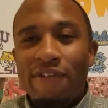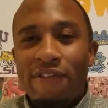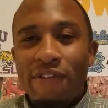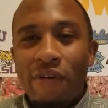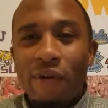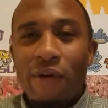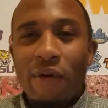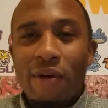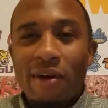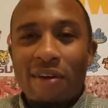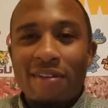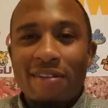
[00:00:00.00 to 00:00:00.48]

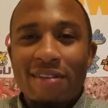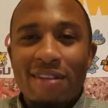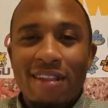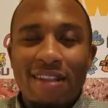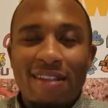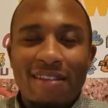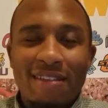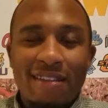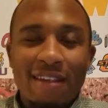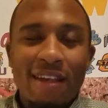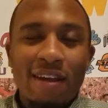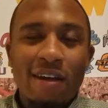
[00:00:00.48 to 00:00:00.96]
for the
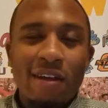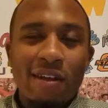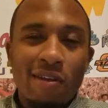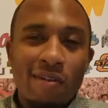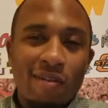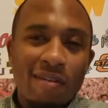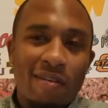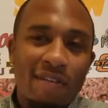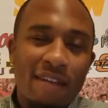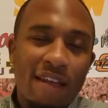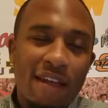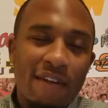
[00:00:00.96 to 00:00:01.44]
sale
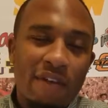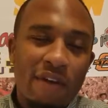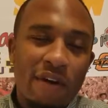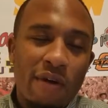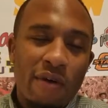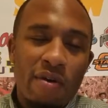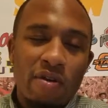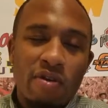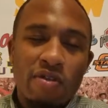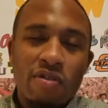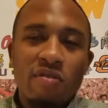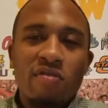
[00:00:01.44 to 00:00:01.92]
on Steph
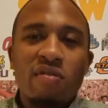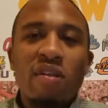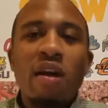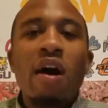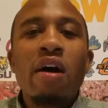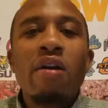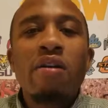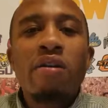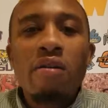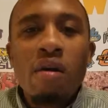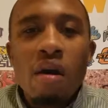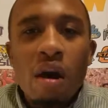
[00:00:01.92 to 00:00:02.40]
Curry's shoes.
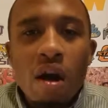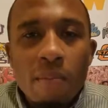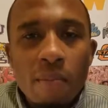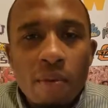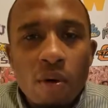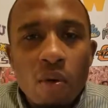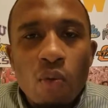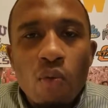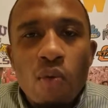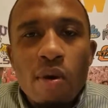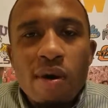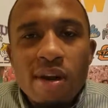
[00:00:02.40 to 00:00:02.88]
Under
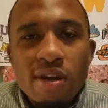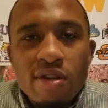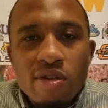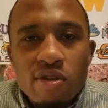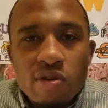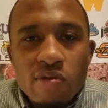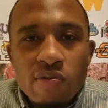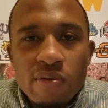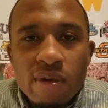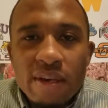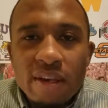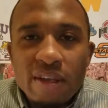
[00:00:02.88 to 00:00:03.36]
Armour, what did
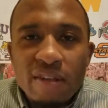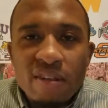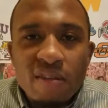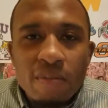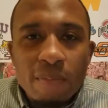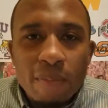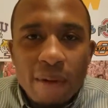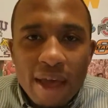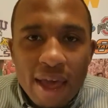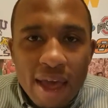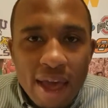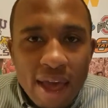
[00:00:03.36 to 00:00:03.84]
you
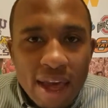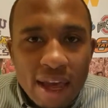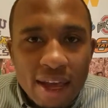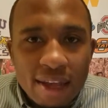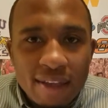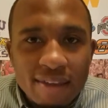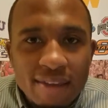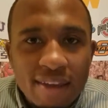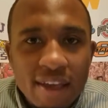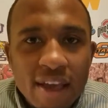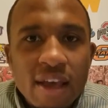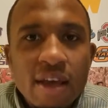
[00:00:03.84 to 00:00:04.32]

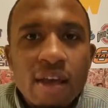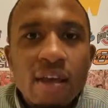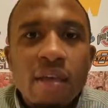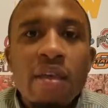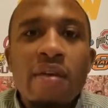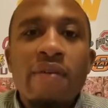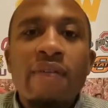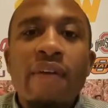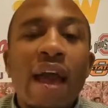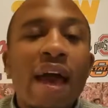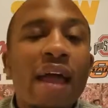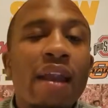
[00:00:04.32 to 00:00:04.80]
expect?
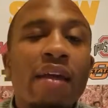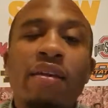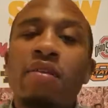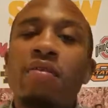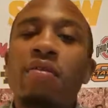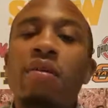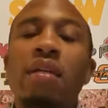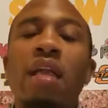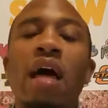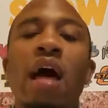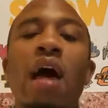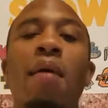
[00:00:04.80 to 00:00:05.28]
You got to
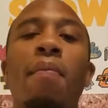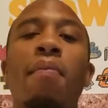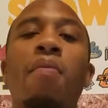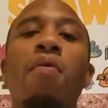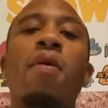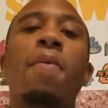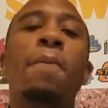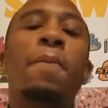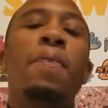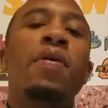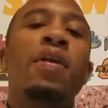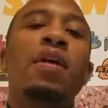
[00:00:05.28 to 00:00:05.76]
do a lot
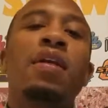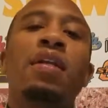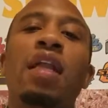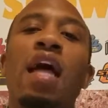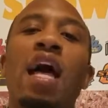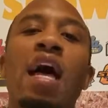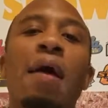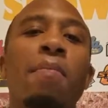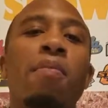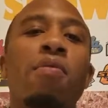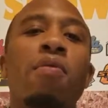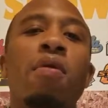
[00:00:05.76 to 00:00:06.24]
more and put a
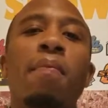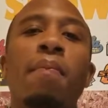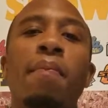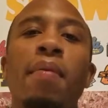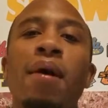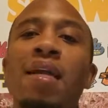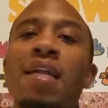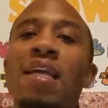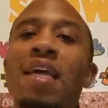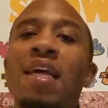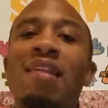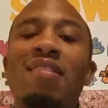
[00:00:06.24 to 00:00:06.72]
lot more
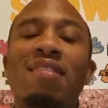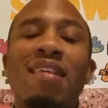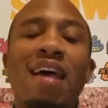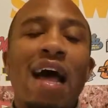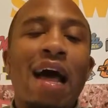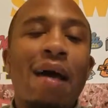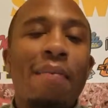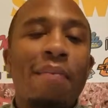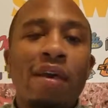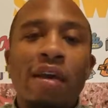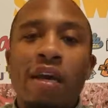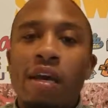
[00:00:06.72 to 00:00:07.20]
money and
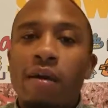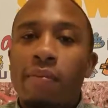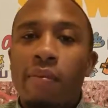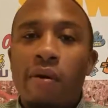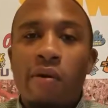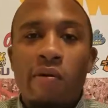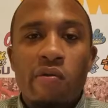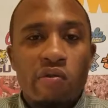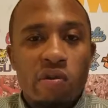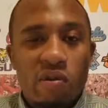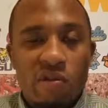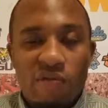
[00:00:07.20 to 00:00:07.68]
time in
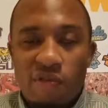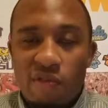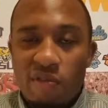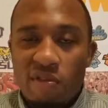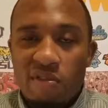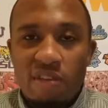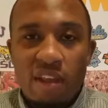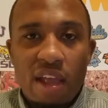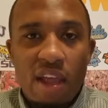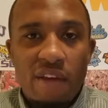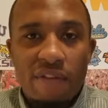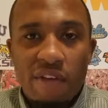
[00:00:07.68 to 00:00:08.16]
commercials for
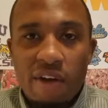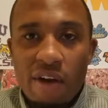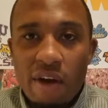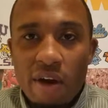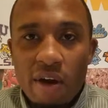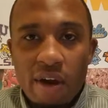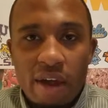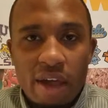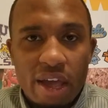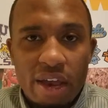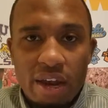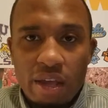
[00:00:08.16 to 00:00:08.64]
Steph
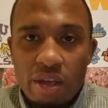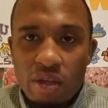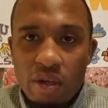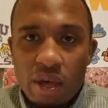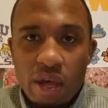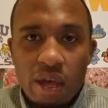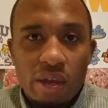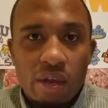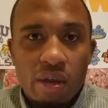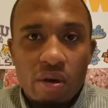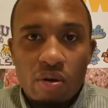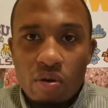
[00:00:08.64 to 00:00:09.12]
Curry
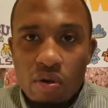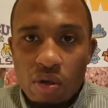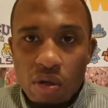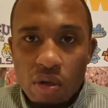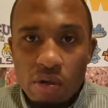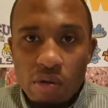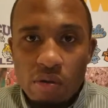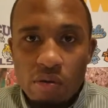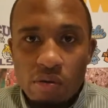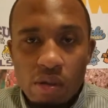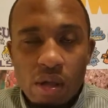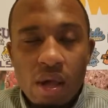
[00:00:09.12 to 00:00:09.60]
and those
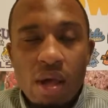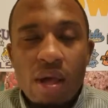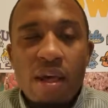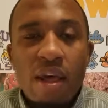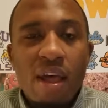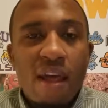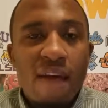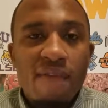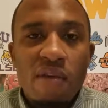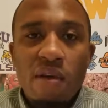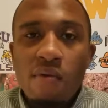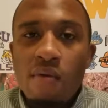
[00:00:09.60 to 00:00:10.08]
shoes
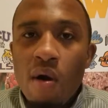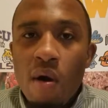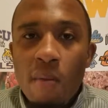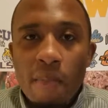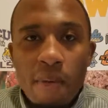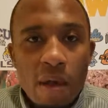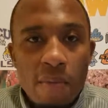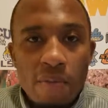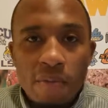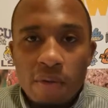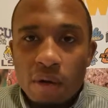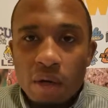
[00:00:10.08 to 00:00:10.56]
if you
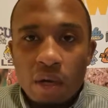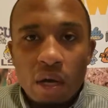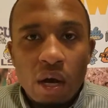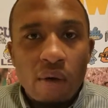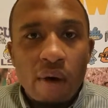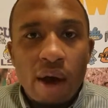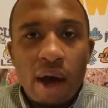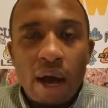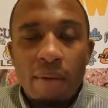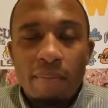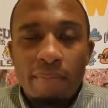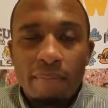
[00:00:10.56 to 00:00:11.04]
want people to
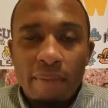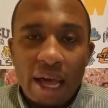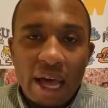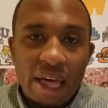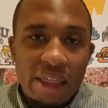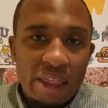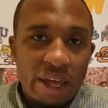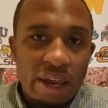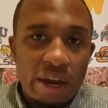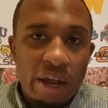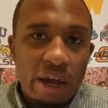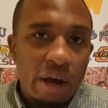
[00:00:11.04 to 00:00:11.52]
go out and
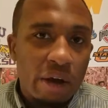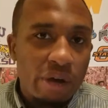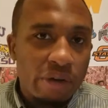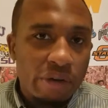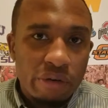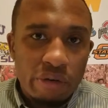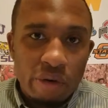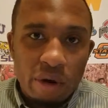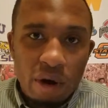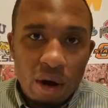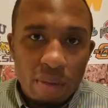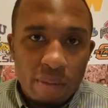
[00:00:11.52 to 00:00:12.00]
buy that
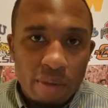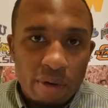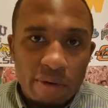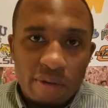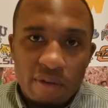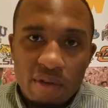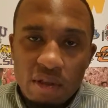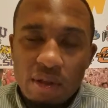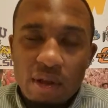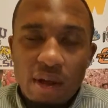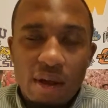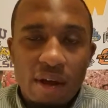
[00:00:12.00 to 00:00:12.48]
Under
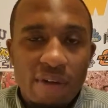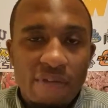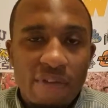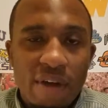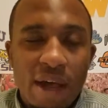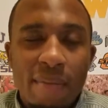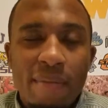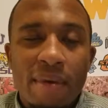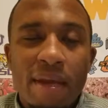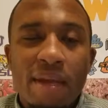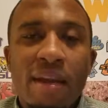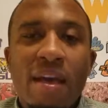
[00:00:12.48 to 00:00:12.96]
Armour stuff.
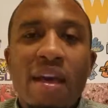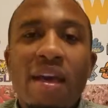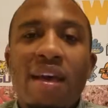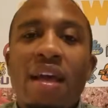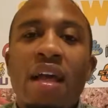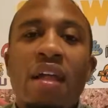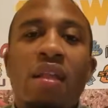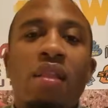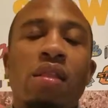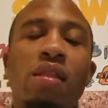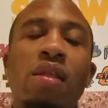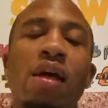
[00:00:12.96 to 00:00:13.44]
I mean,
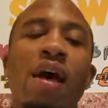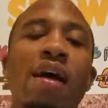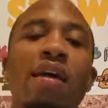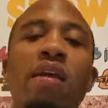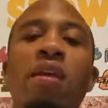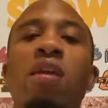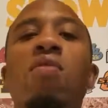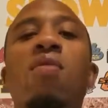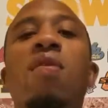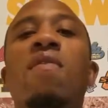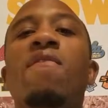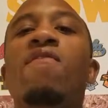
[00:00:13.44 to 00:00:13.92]
it's
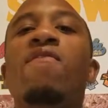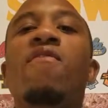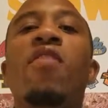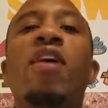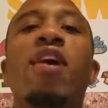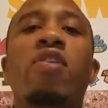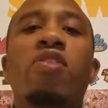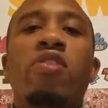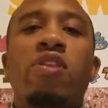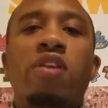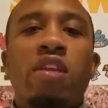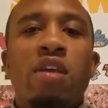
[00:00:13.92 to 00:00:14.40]
not new and
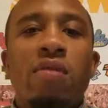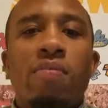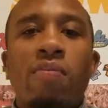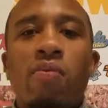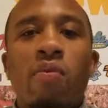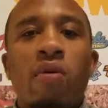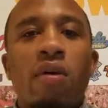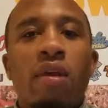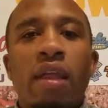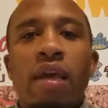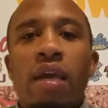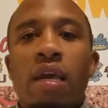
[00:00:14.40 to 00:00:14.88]
fresh
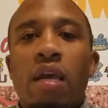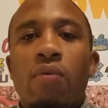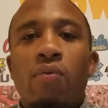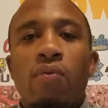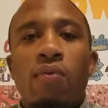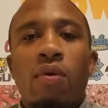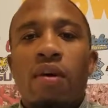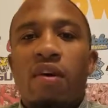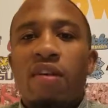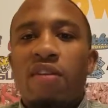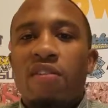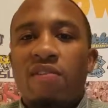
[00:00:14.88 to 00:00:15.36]
anymore like it
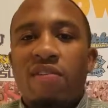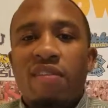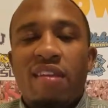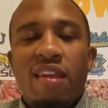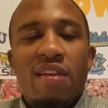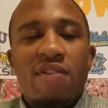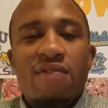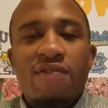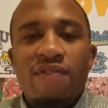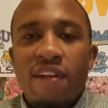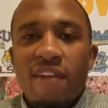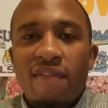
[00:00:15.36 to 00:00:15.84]
was
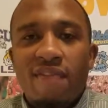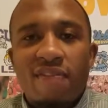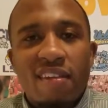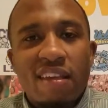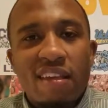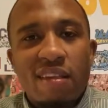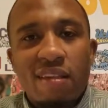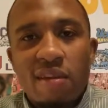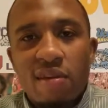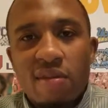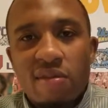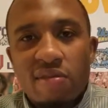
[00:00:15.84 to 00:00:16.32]
10,
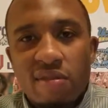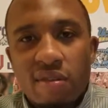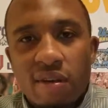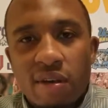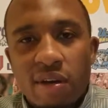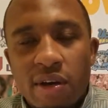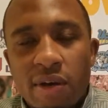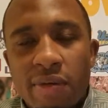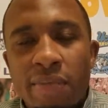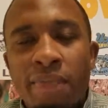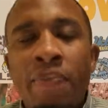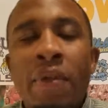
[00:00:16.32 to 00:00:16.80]
15 years
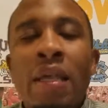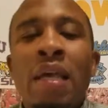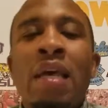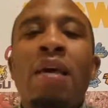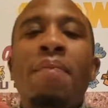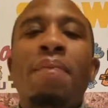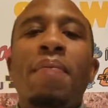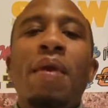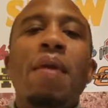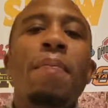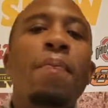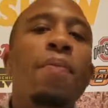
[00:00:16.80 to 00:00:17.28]
ago.
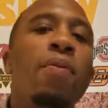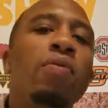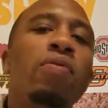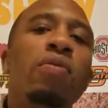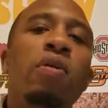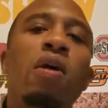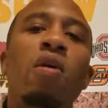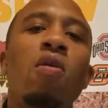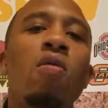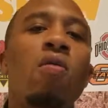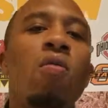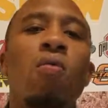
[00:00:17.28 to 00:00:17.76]
People
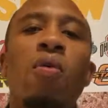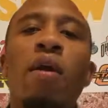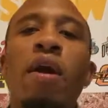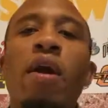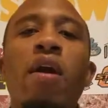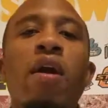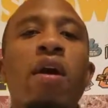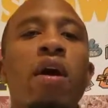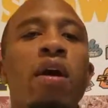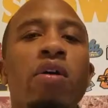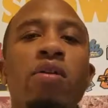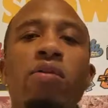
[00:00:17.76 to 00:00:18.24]
don't
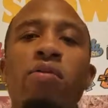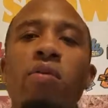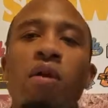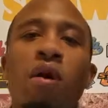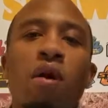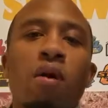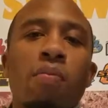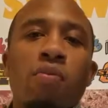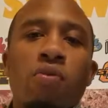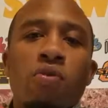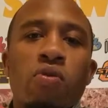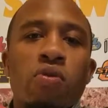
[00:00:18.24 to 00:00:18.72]
wear Under
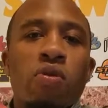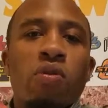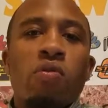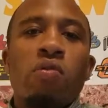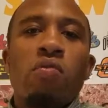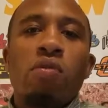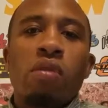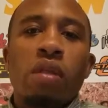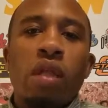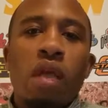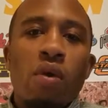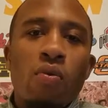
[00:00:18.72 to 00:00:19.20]
Armour
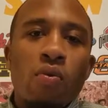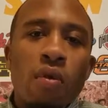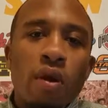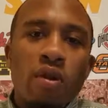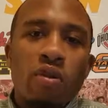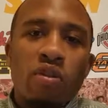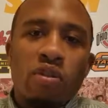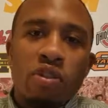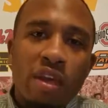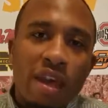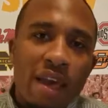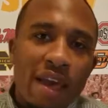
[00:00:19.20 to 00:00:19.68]
shoes. They
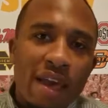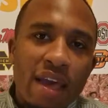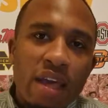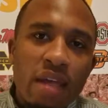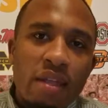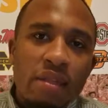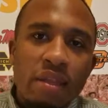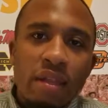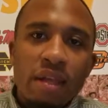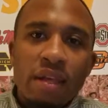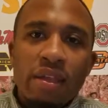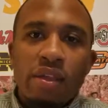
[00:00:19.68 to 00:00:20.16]
wear
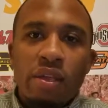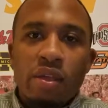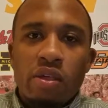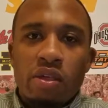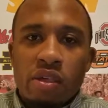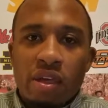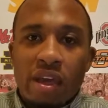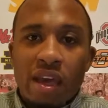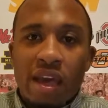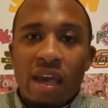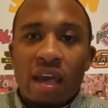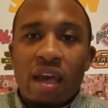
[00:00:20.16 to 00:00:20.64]
J's and the
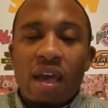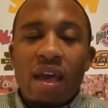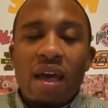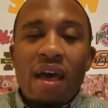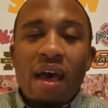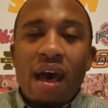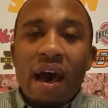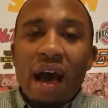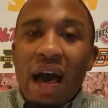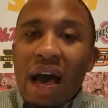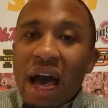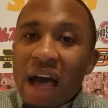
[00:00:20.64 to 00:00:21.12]
check.
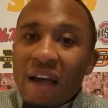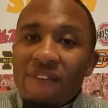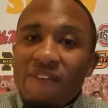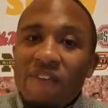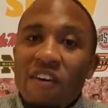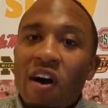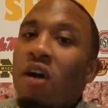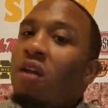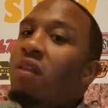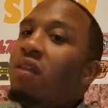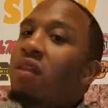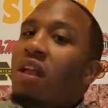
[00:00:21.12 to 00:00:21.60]
I
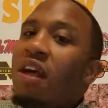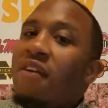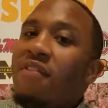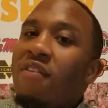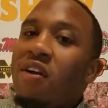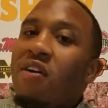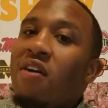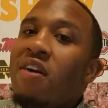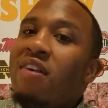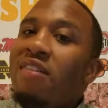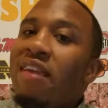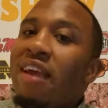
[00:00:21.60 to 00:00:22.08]
fought Steph
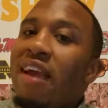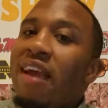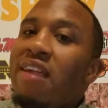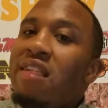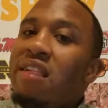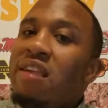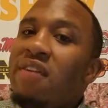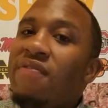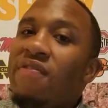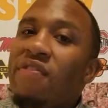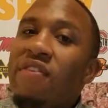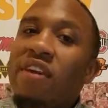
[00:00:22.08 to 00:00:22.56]
Curry's
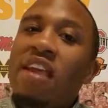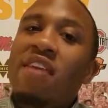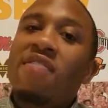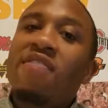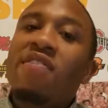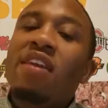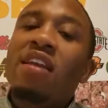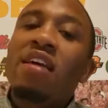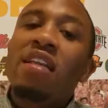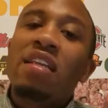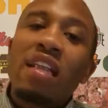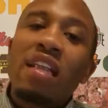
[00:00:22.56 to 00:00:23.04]
agent for even